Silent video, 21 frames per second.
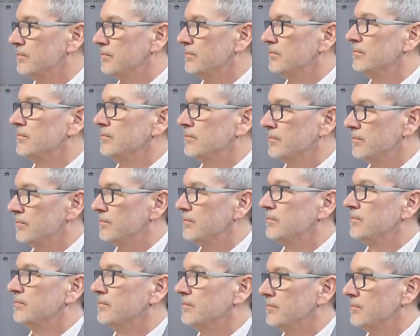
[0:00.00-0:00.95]

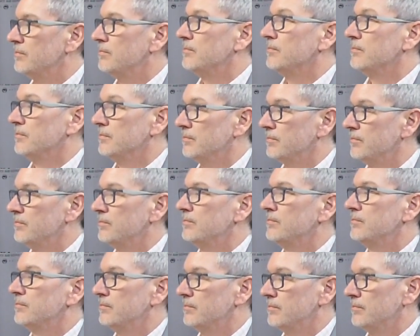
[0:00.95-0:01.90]

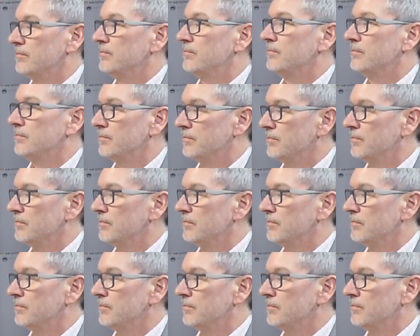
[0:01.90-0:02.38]
No words are spoken by the person on screen.